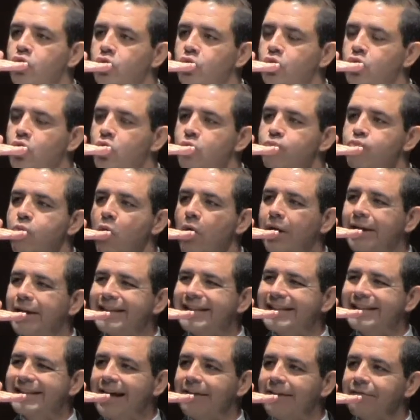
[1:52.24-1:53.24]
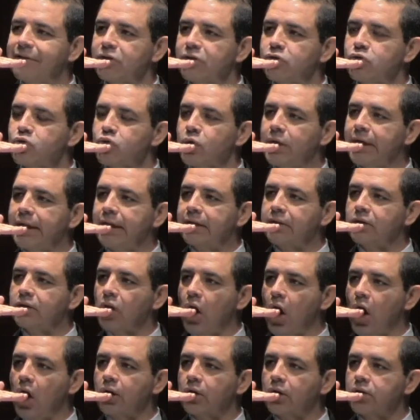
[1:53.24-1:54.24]
$2.7 trillion
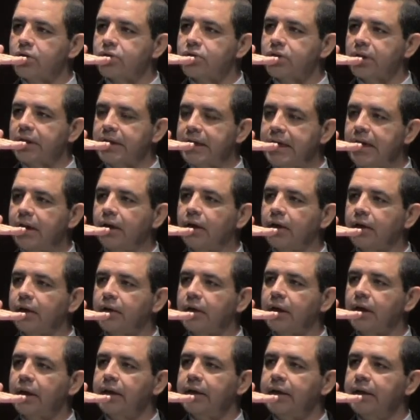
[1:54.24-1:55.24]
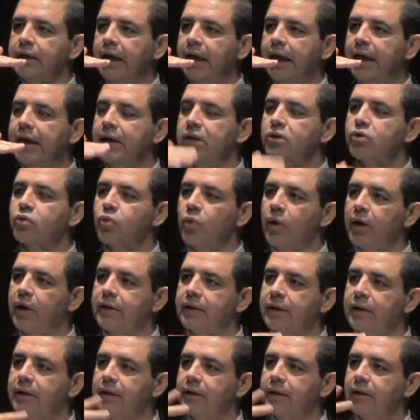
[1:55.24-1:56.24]
a year is
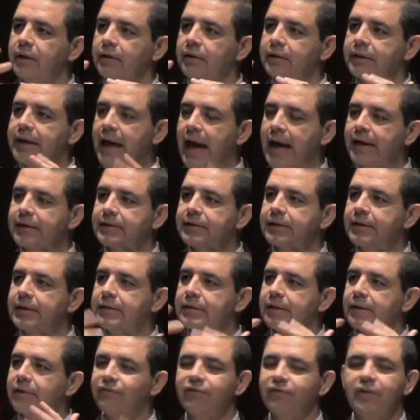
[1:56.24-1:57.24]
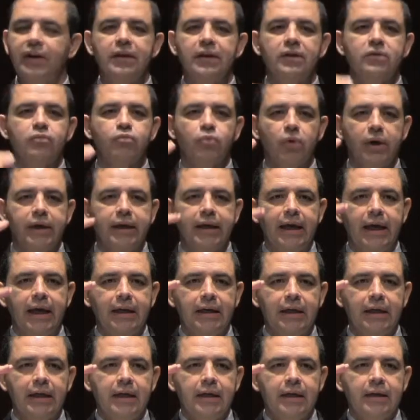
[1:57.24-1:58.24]
what the taxes and fees bring
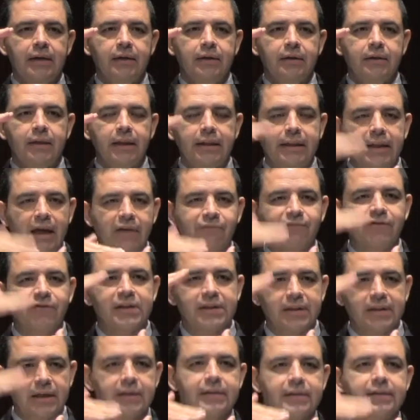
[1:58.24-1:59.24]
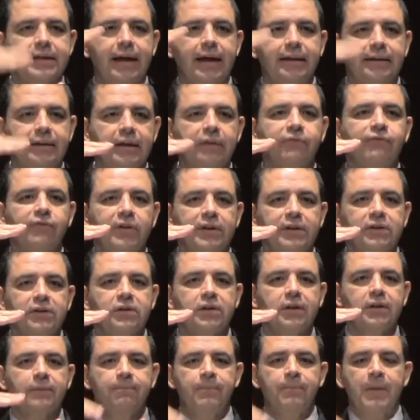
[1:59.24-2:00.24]
in. The deficit is that
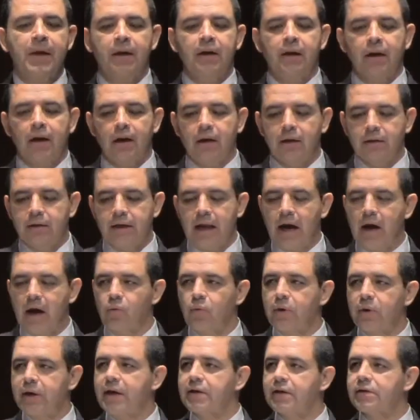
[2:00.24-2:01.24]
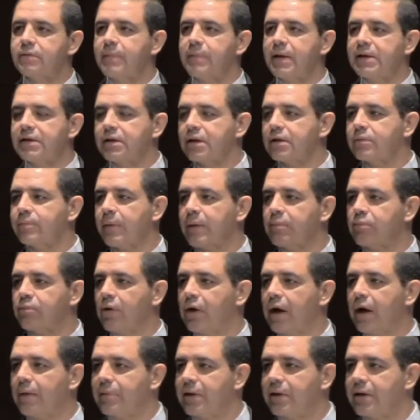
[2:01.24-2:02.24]
difference. Now, we as business people,
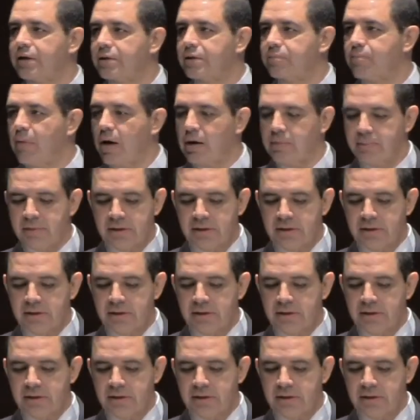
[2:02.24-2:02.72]
I've been a small